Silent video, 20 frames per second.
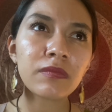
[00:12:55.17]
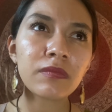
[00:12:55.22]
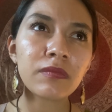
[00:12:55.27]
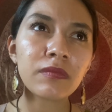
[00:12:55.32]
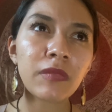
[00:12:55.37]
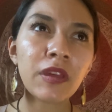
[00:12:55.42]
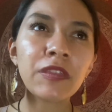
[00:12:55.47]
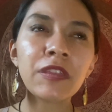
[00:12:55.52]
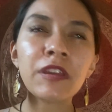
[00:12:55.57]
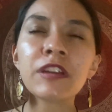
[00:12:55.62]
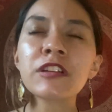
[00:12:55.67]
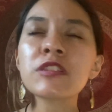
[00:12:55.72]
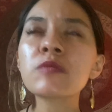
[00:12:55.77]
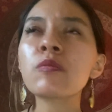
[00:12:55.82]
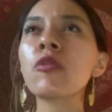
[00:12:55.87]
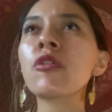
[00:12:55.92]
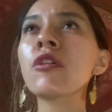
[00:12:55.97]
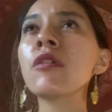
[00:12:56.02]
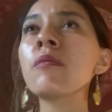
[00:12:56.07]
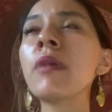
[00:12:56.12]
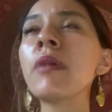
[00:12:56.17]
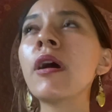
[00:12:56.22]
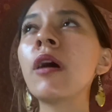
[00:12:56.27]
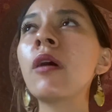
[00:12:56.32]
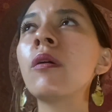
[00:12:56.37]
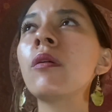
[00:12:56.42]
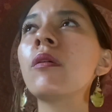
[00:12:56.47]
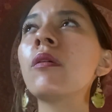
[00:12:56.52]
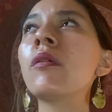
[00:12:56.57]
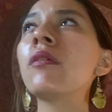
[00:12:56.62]
I think it's more
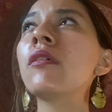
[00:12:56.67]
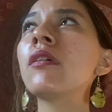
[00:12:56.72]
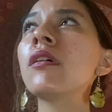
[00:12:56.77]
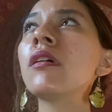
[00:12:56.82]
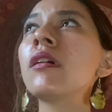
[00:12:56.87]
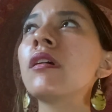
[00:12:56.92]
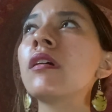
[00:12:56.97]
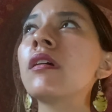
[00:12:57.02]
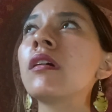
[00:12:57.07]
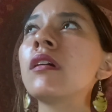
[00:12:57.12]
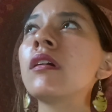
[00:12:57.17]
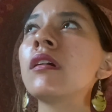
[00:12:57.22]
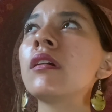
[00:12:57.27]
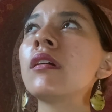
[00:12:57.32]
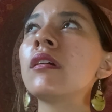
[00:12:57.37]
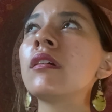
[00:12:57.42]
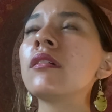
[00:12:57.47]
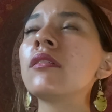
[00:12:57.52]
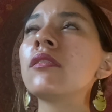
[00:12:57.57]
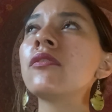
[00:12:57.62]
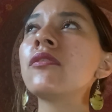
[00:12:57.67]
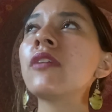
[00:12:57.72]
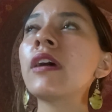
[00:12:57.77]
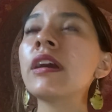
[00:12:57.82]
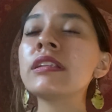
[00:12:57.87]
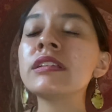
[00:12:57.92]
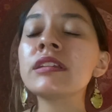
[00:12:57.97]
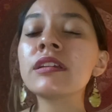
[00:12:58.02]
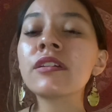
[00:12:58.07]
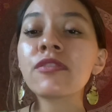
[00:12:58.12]
about
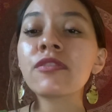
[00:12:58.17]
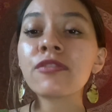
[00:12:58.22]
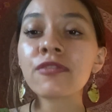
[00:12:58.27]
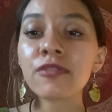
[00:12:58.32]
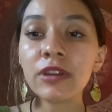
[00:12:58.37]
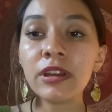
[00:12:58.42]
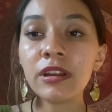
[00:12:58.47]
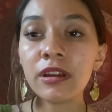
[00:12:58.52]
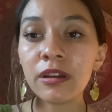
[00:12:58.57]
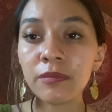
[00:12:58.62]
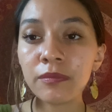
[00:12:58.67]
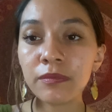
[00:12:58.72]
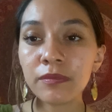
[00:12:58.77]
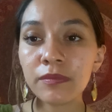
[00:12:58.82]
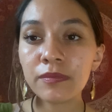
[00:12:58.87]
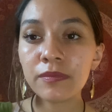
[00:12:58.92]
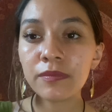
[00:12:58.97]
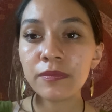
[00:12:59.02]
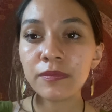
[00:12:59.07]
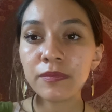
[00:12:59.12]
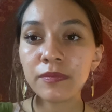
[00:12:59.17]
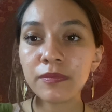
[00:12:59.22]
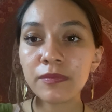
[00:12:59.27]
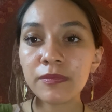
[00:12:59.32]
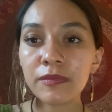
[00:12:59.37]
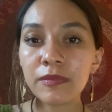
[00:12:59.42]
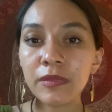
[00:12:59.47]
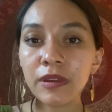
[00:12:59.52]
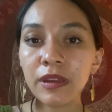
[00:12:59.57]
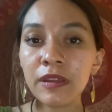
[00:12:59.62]
finding freedom
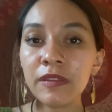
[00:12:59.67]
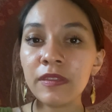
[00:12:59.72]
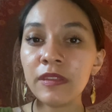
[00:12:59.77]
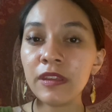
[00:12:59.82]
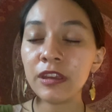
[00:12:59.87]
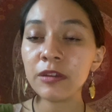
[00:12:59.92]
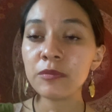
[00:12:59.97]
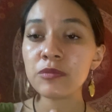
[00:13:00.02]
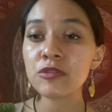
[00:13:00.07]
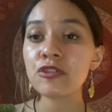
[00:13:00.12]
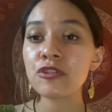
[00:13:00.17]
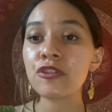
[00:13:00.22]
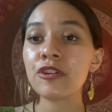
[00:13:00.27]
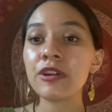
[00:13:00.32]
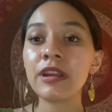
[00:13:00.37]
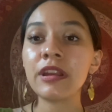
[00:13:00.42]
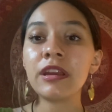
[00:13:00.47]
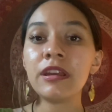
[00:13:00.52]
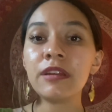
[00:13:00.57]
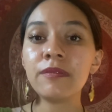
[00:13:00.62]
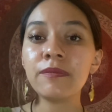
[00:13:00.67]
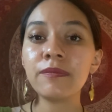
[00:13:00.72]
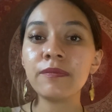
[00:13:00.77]
in the absurdity.